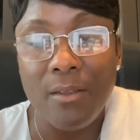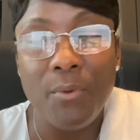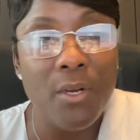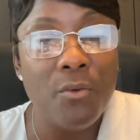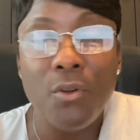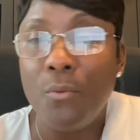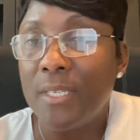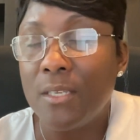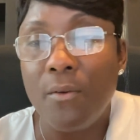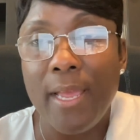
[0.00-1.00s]
We don't know
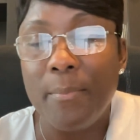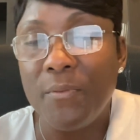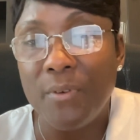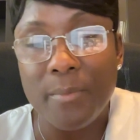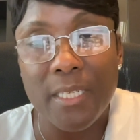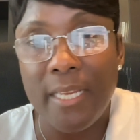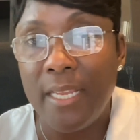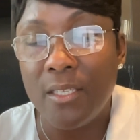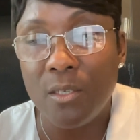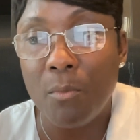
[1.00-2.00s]
what's going to happen from today
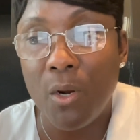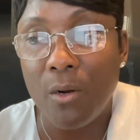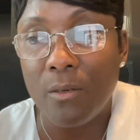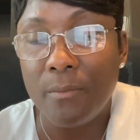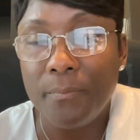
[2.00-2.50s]
or tomorrow.